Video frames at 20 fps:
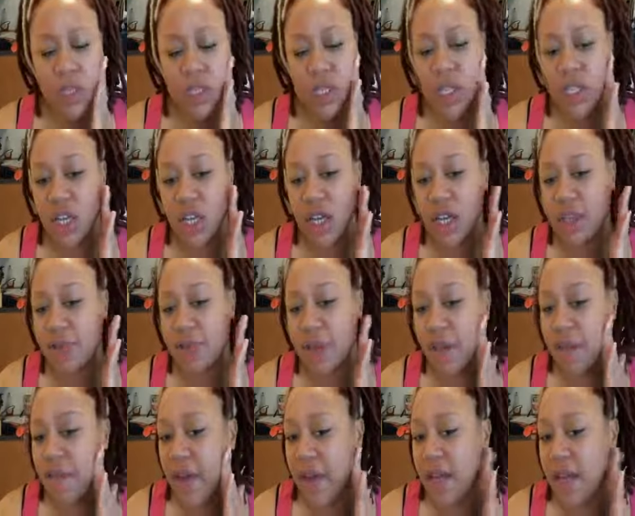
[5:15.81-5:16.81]
To touch
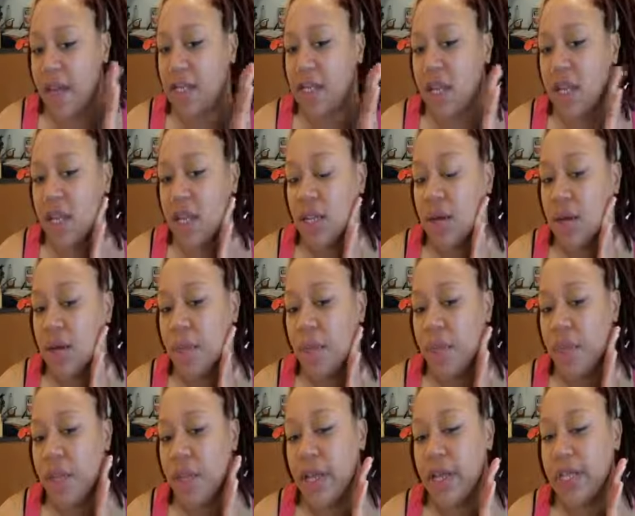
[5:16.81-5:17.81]
my face
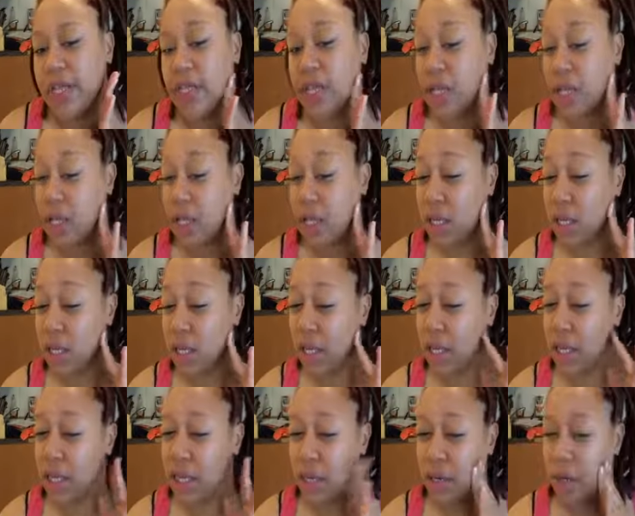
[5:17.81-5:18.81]
it's a
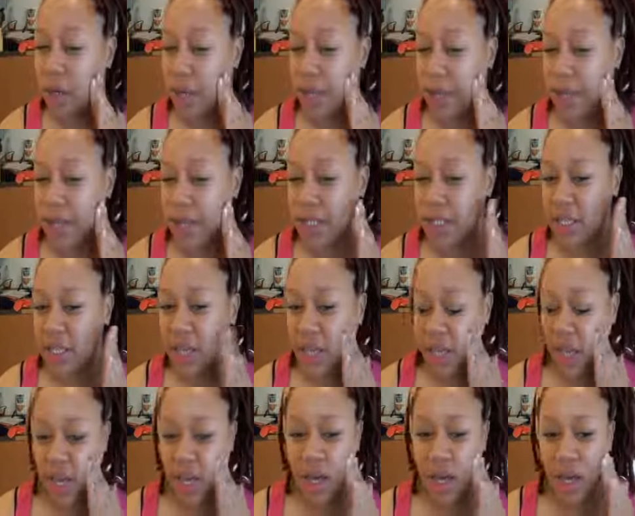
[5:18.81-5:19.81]
little bit
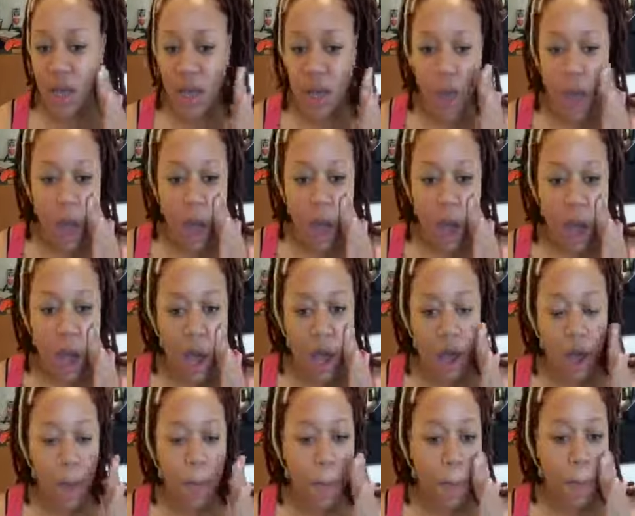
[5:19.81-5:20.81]
sticky,
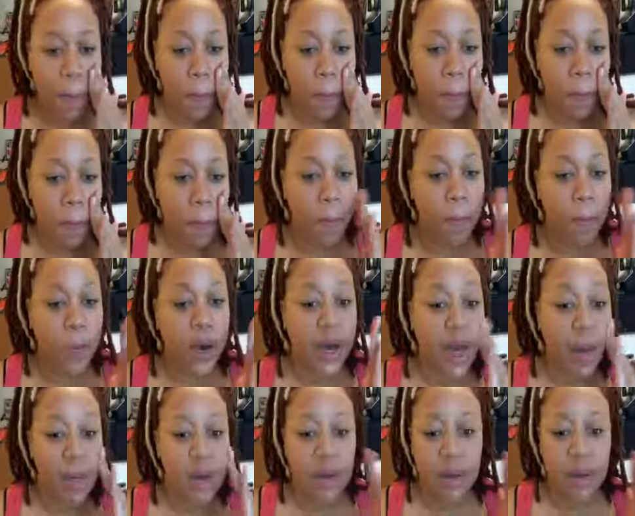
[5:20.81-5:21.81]

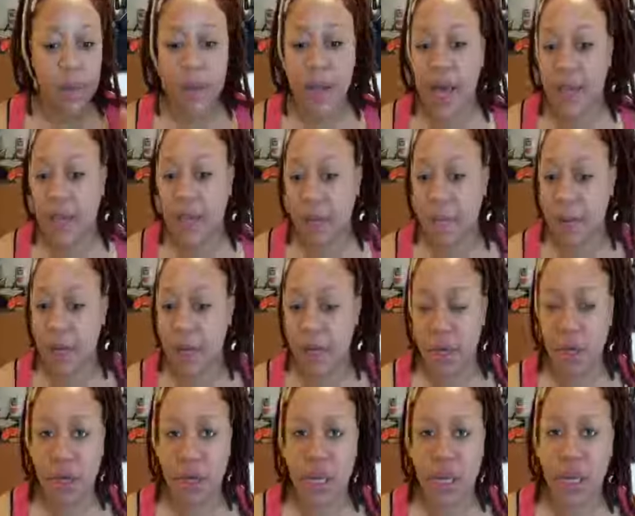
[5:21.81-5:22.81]
but I'm going to apply the
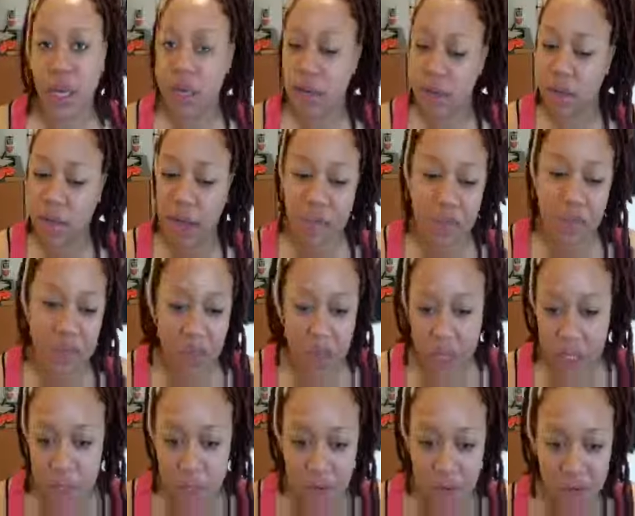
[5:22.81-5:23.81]
peel and
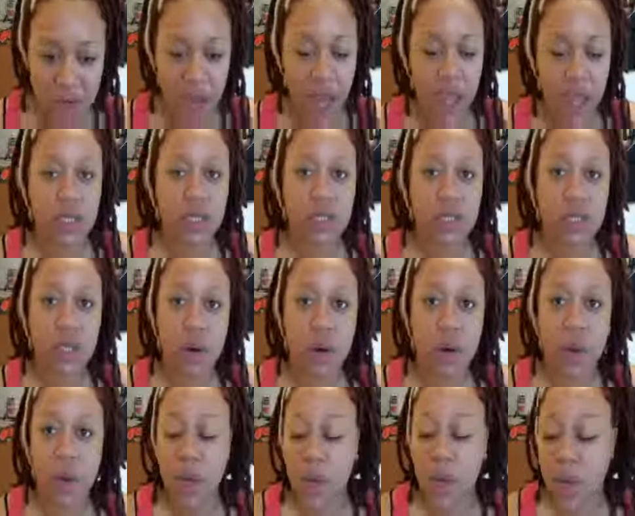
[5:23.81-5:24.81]
everything should be fine,
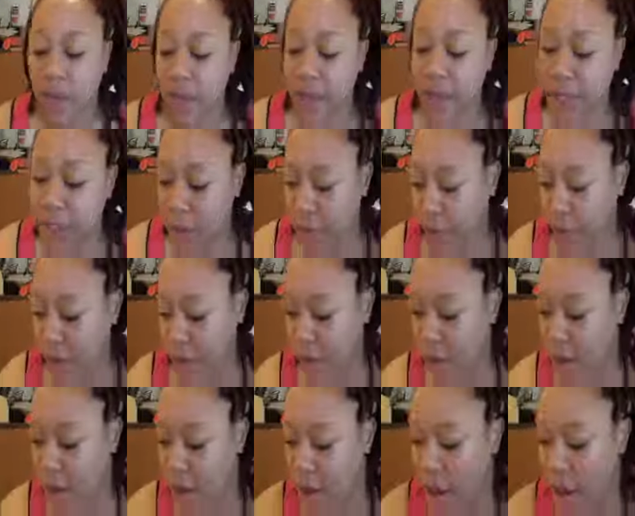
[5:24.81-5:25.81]
so that's
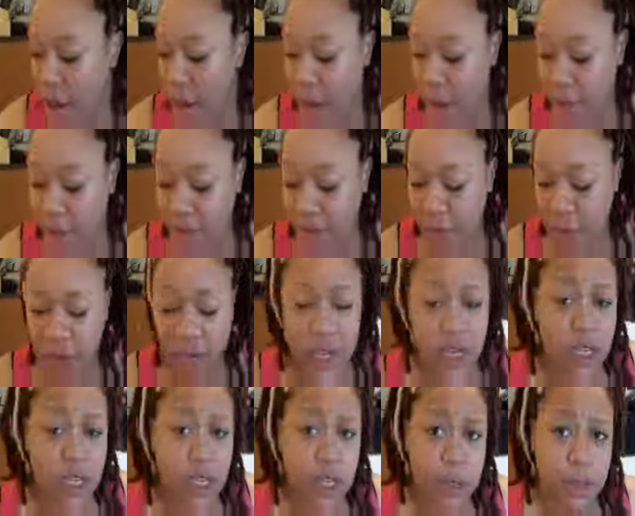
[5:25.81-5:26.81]
okay. If you
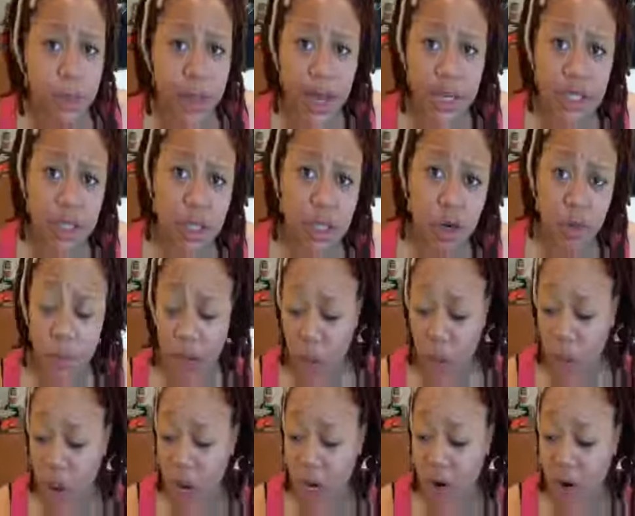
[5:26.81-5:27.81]
need to splash a little bit
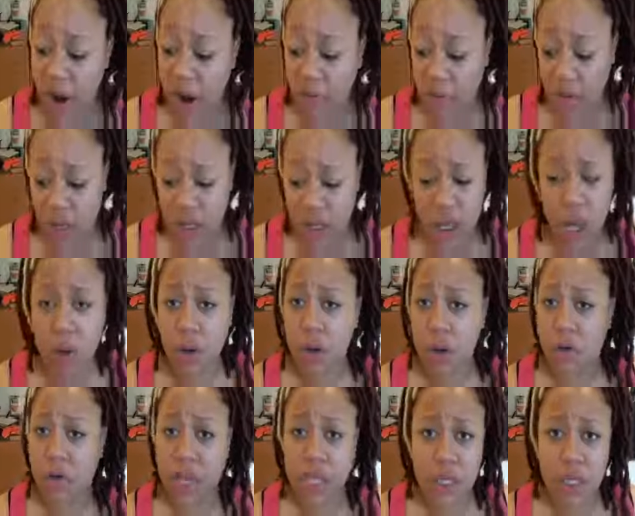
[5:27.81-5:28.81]
of water after the
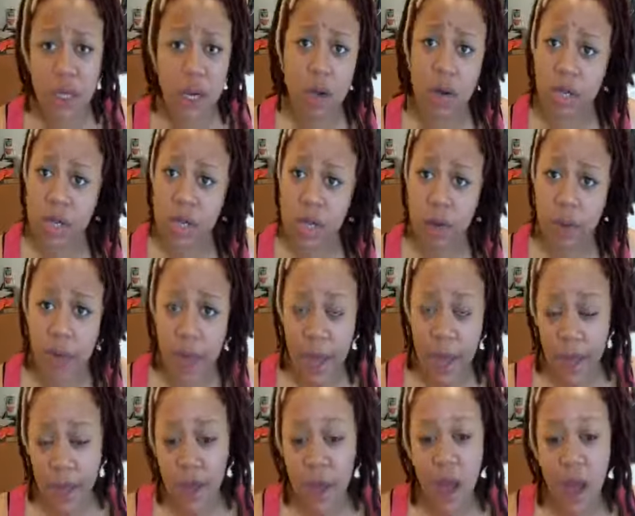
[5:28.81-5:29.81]
toner, that's totally
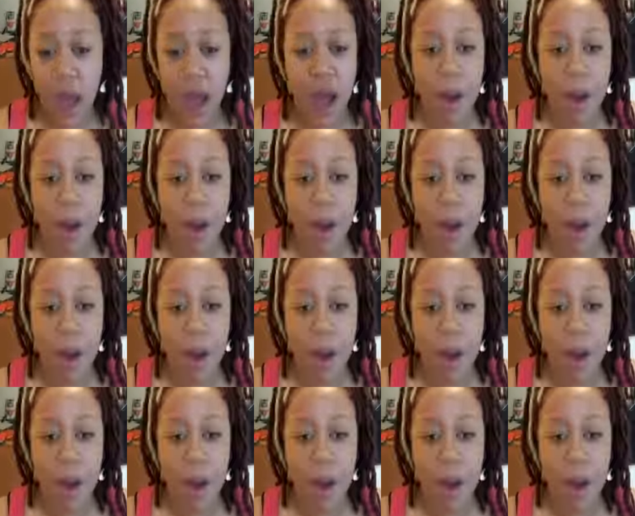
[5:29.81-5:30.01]
okay,